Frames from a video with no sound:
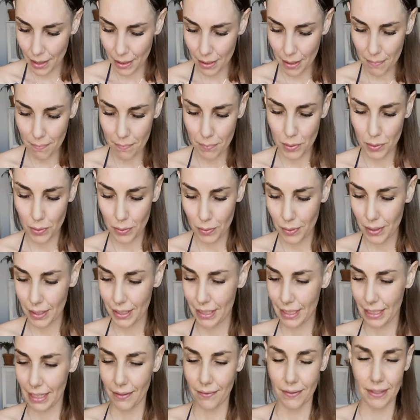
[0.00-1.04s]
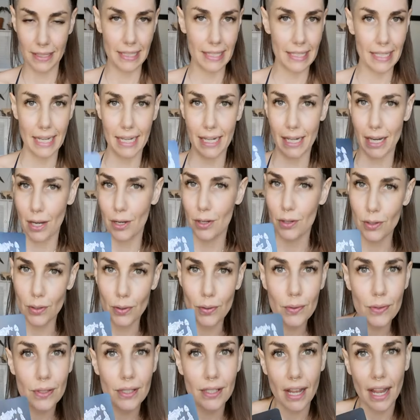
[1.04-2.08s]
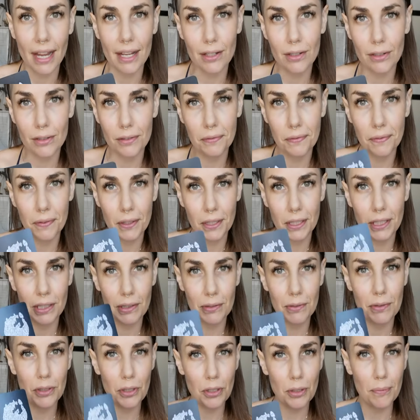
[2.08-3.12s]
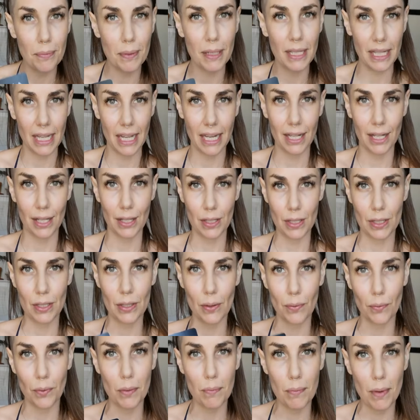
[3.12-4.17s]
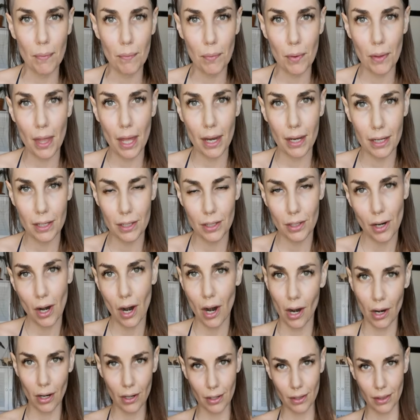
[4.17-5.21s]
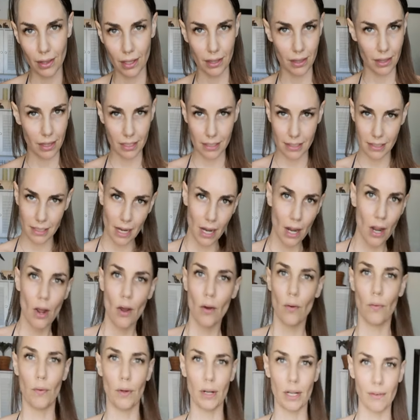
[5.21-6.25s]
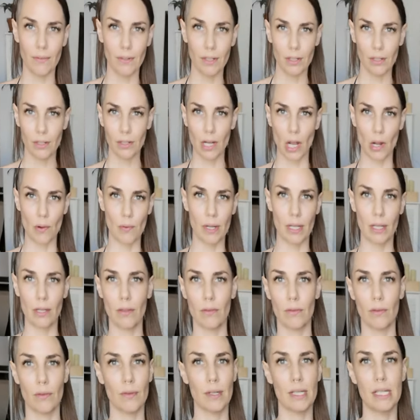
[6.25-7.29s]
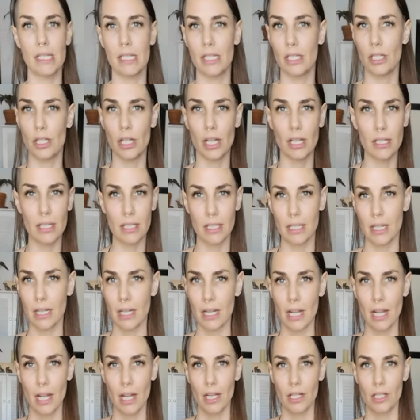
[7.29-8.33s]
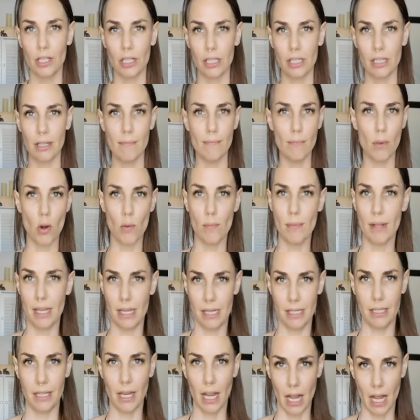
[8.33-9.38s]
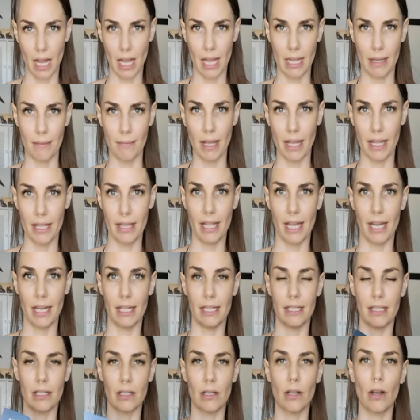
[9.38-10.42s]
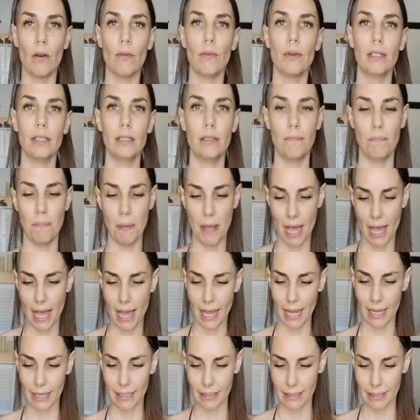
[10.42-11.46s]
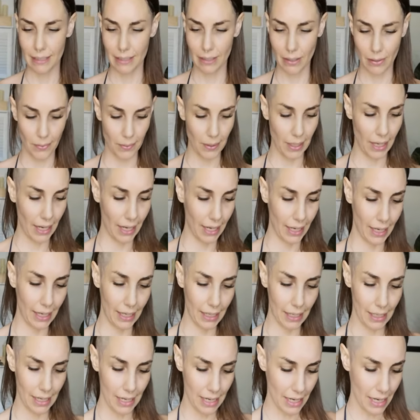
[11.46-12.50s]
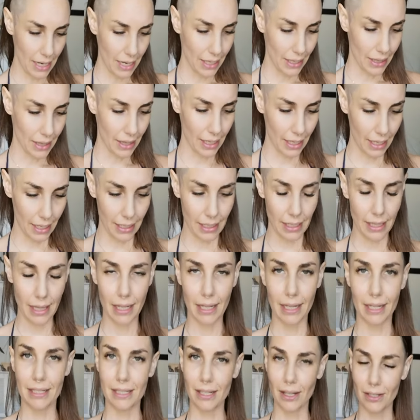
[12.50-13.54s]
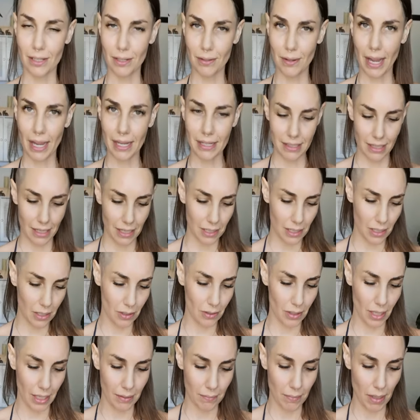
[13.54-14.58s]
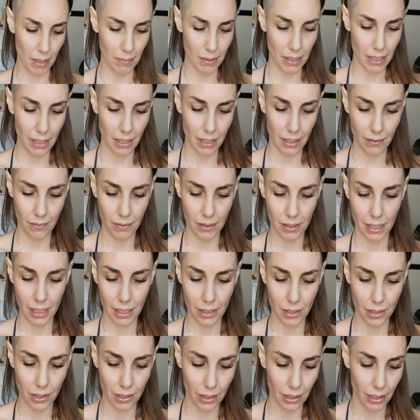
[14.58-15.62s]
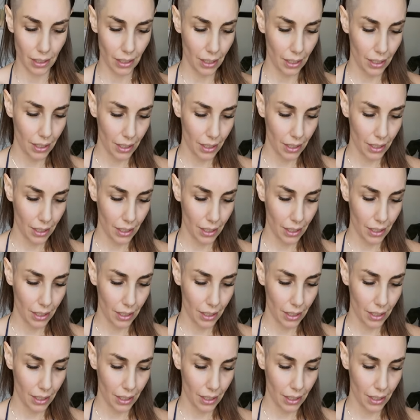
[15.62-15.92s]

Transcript: the moon is even saying a new cycle for you, new beginnings. So remember that in your heart that this, whatever you're going through, is just just a moment in time, and that it's going to pass. Okay, that that it's also asking you, like maybe even in your